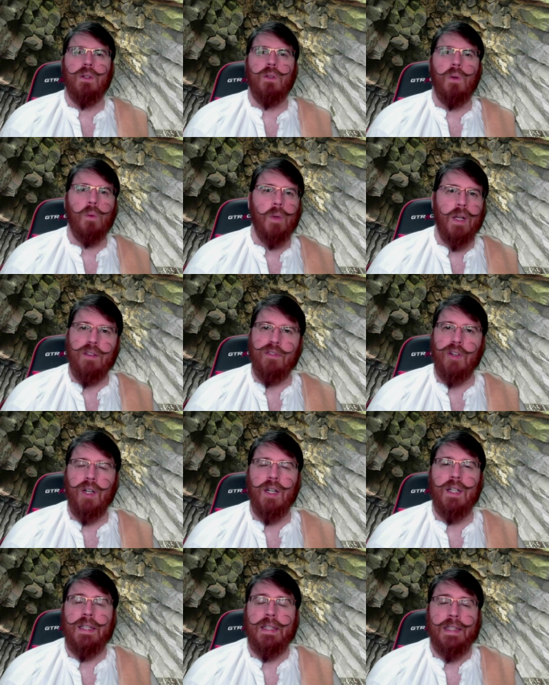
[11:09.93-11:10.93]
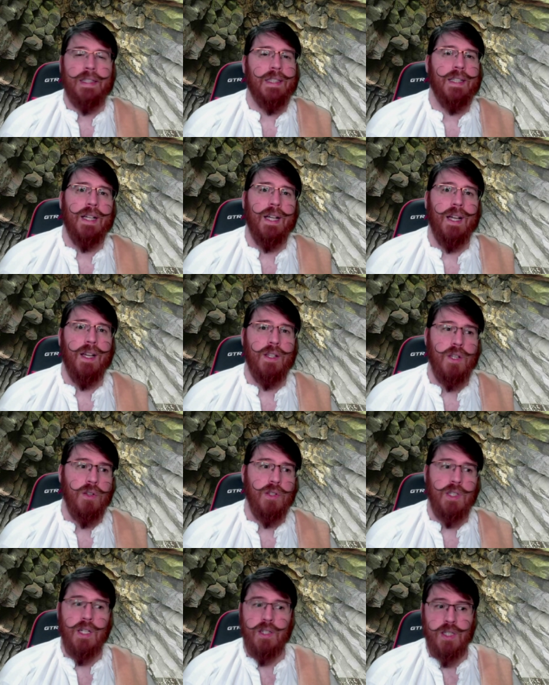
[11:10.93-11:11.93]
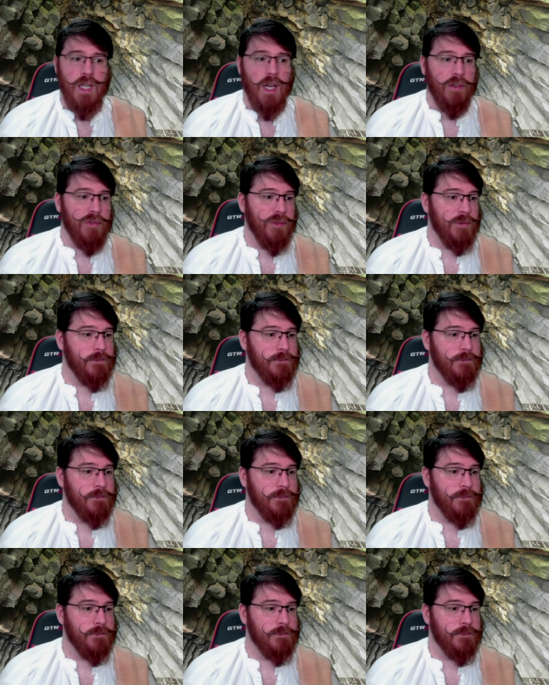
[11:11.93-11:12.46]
or whatever, uh, knows their stuff.